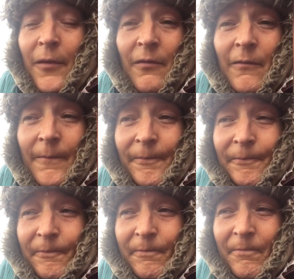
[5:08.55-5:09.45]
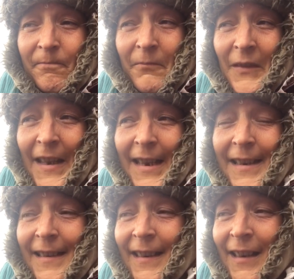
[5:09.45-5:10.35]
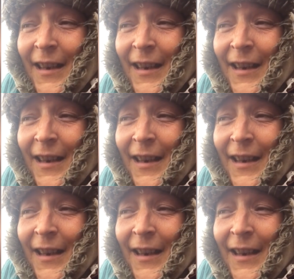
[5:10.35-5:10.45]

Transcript: and needed